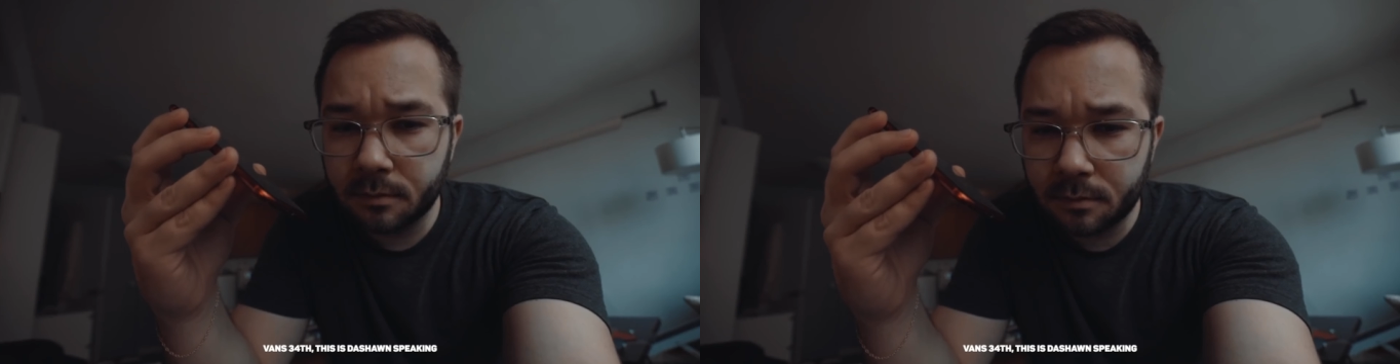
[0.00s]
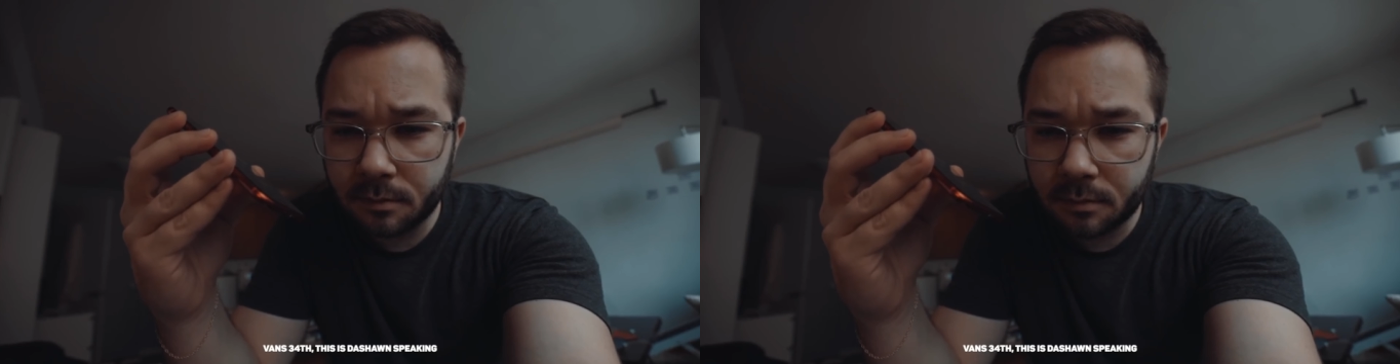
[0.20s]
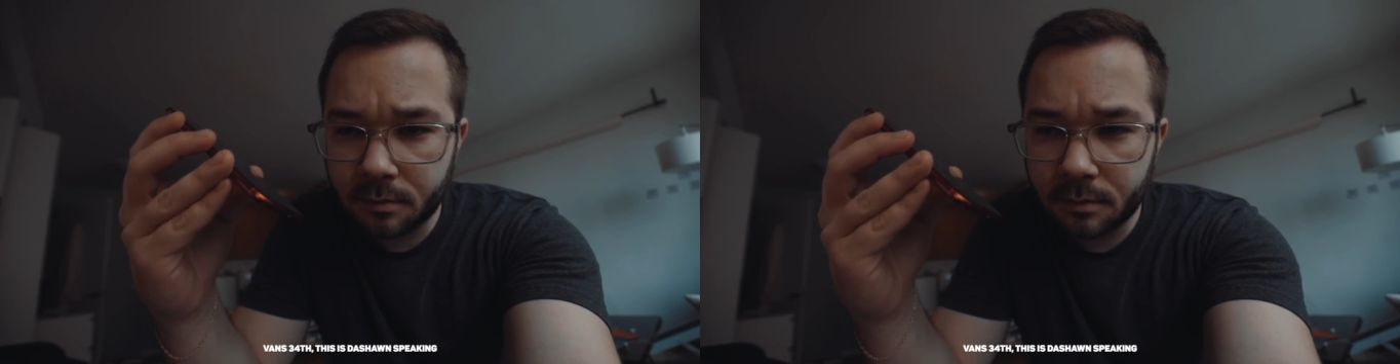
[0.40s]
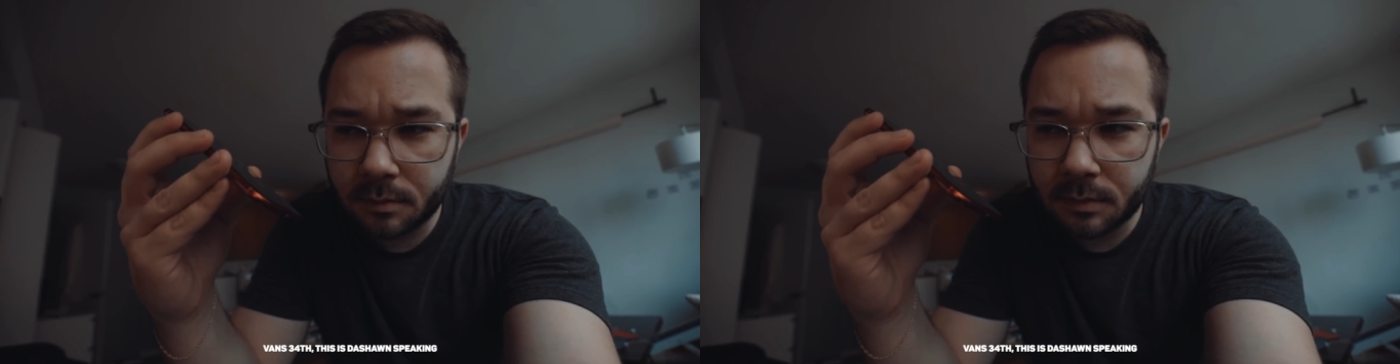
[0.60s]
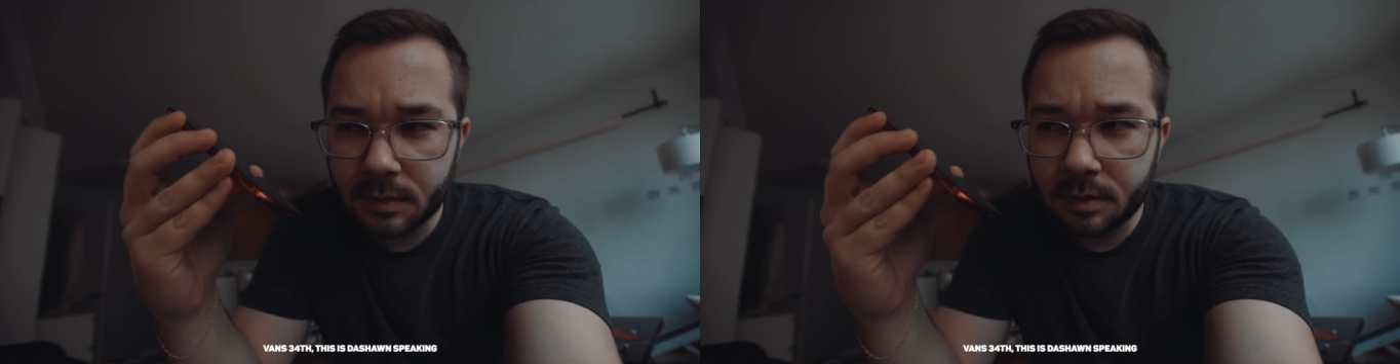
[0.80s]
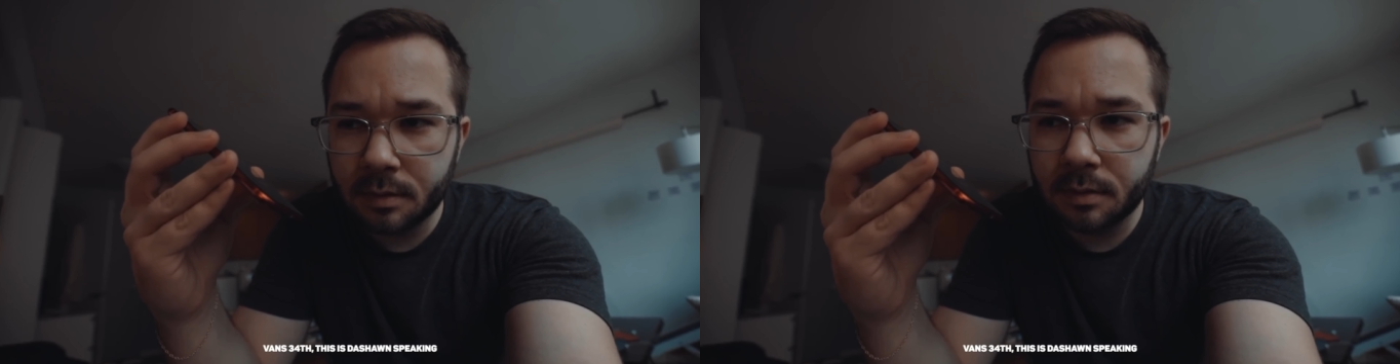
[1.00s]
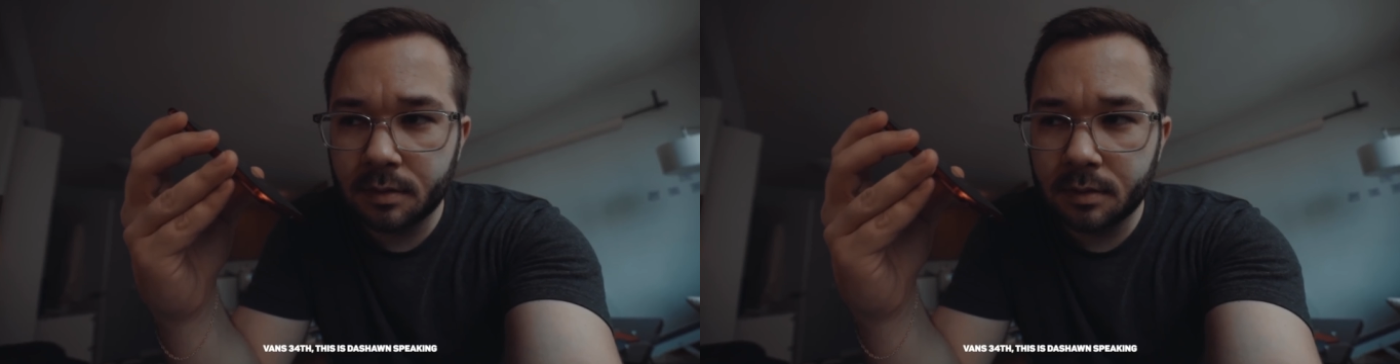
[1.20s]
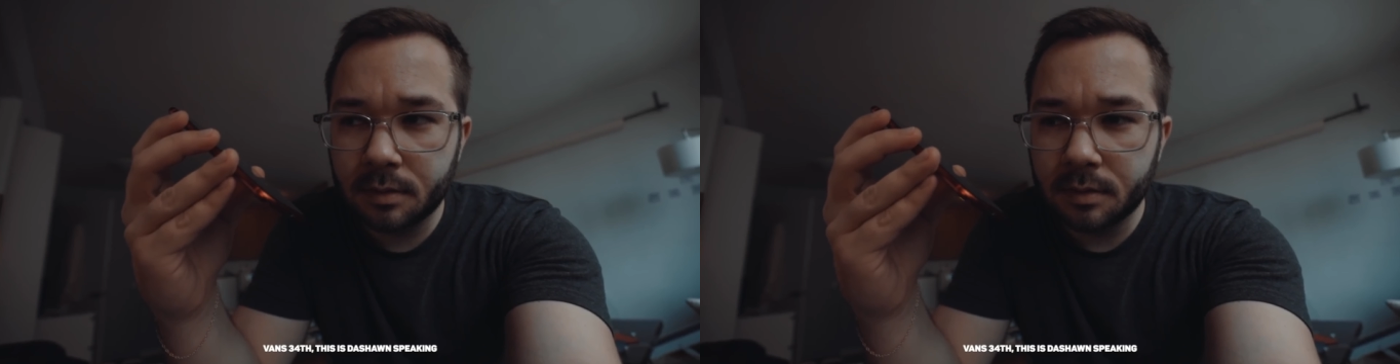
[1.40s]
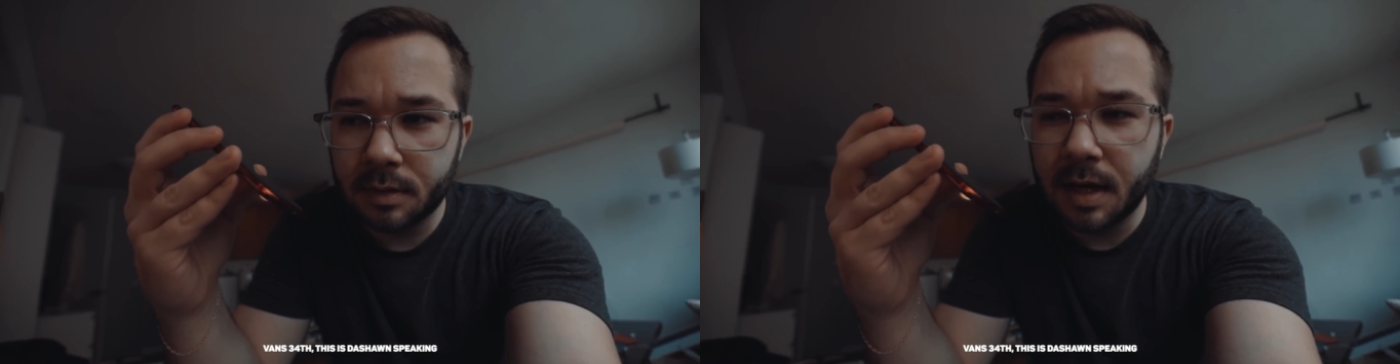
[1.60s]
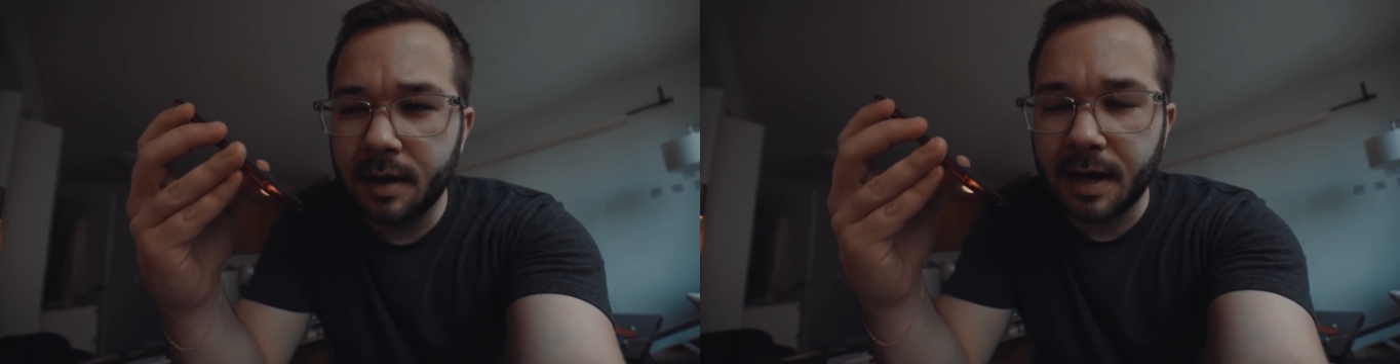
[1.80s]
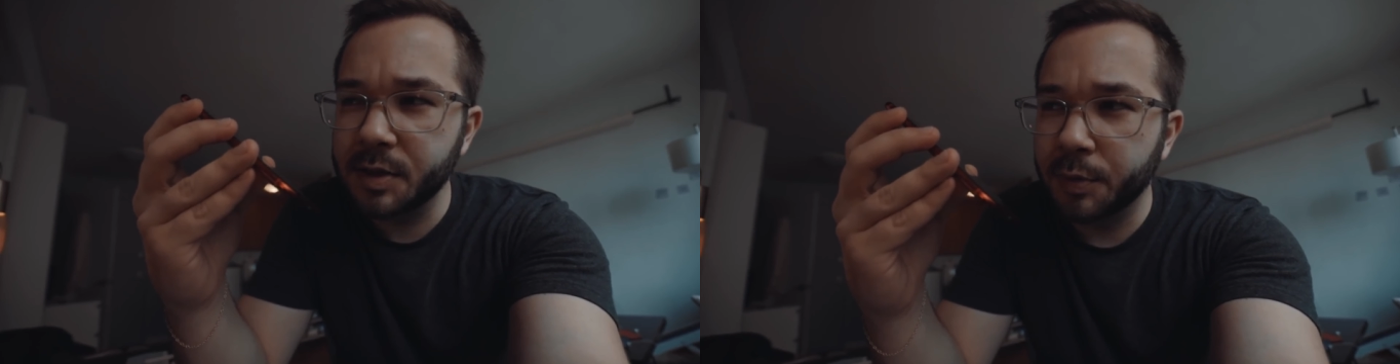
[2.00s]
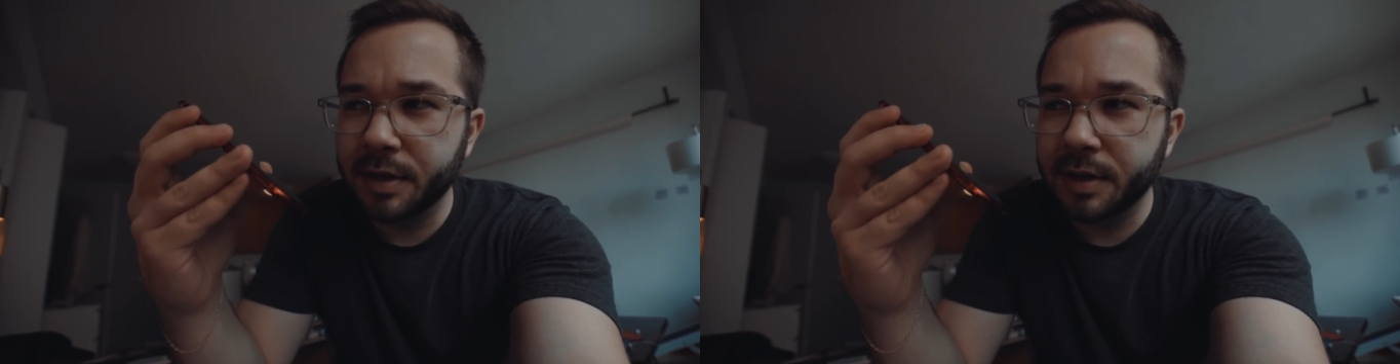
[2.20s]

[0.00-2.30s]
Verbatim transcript: of those trends is this